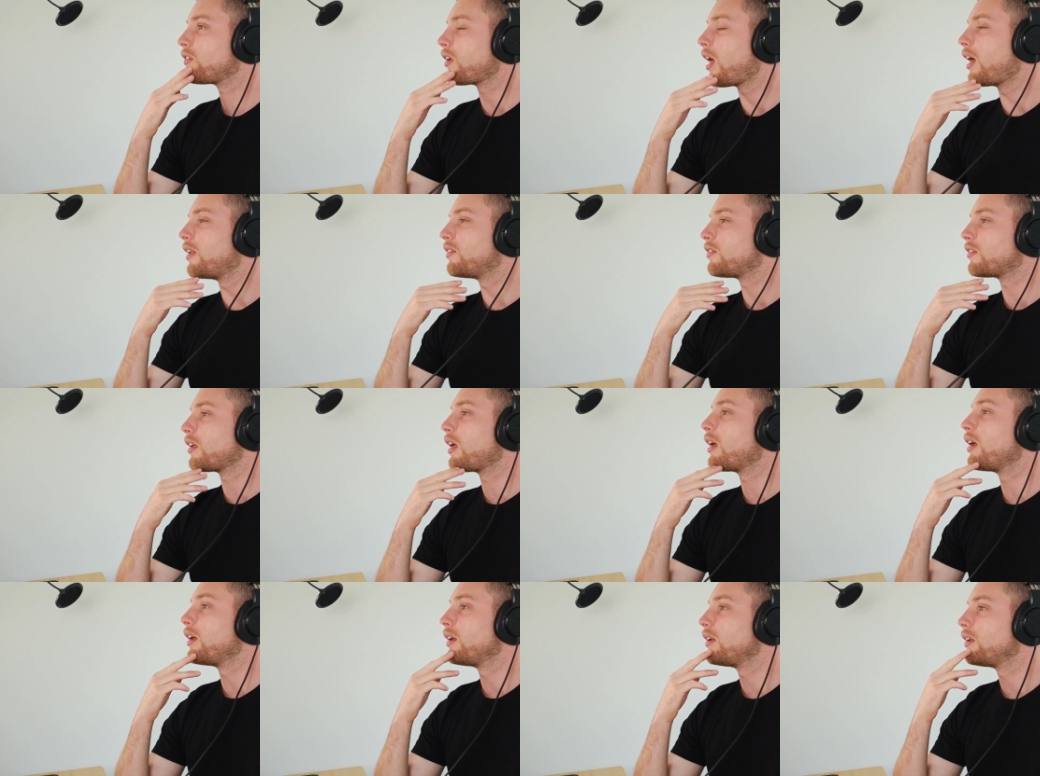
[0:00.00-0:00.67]
I'd
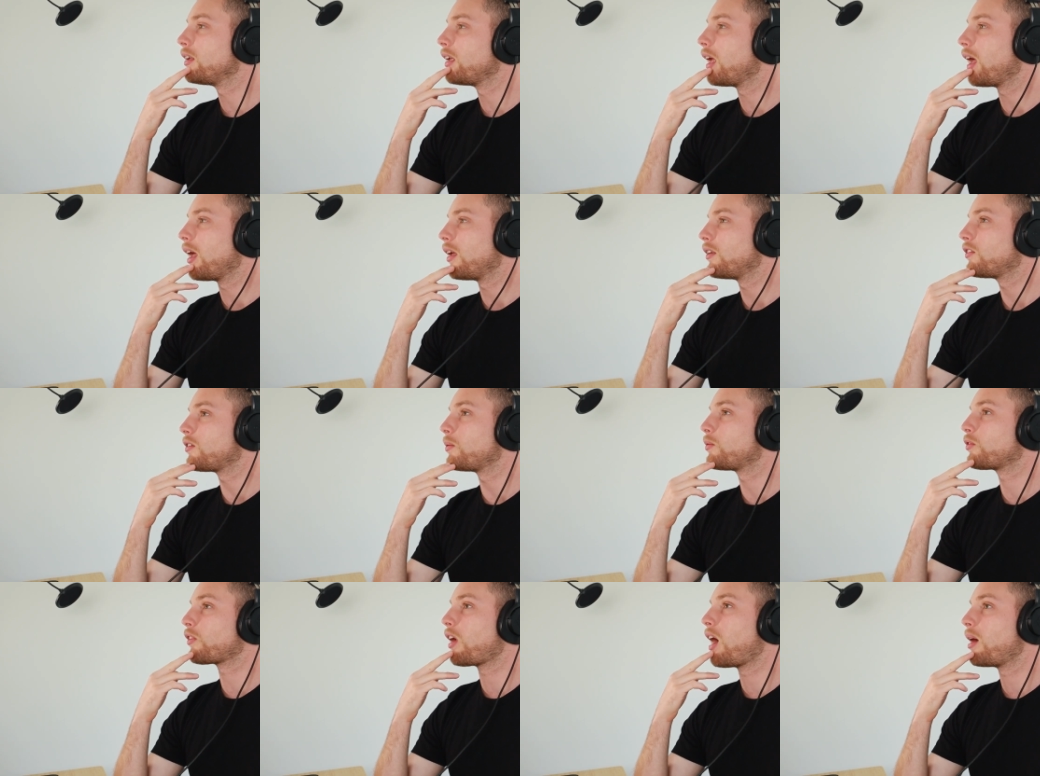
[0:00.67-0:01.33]
say. Yeah,
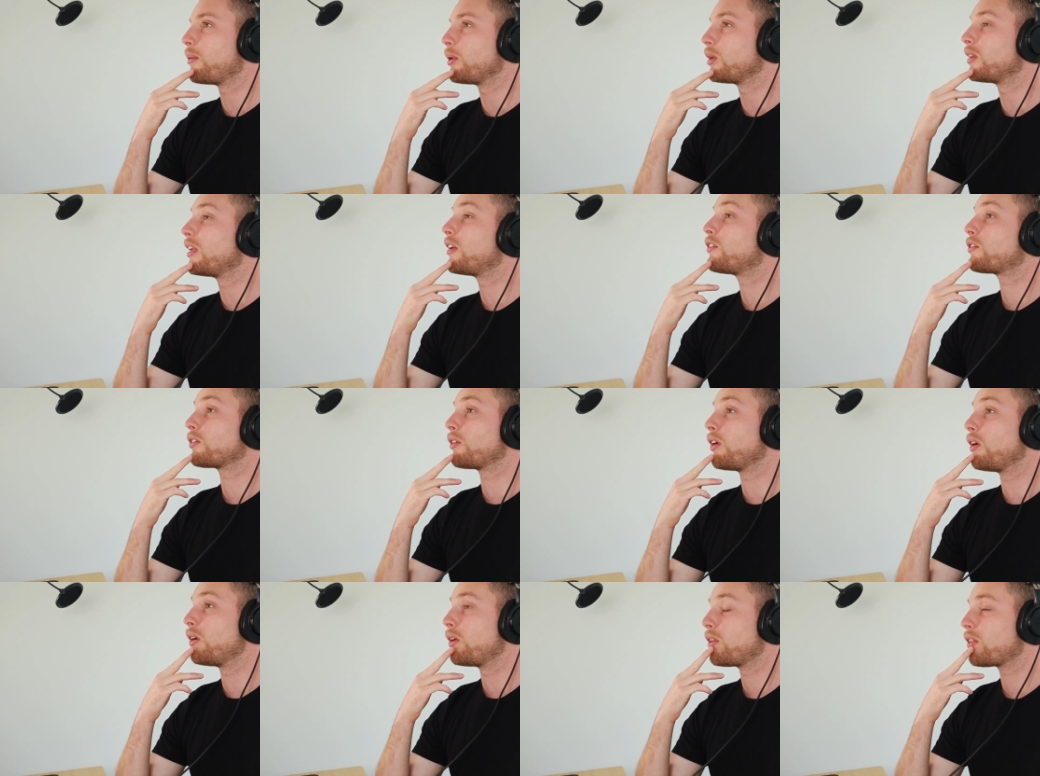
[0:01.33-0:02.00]
subscriber list
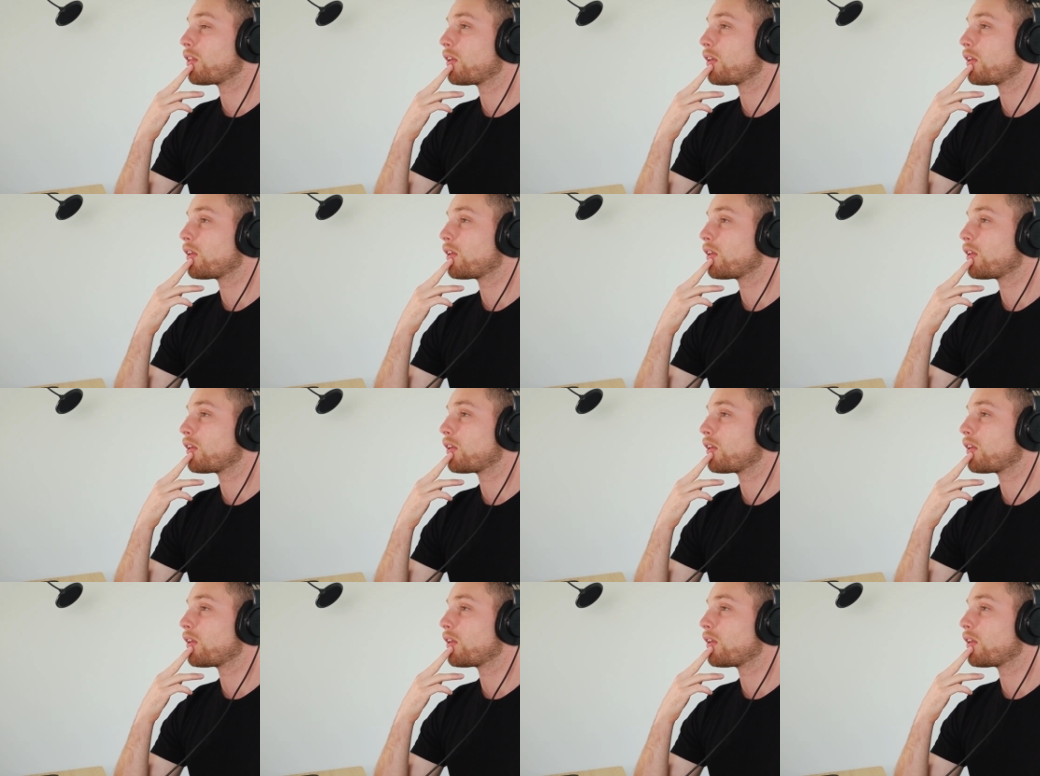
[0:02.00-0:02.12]
growth.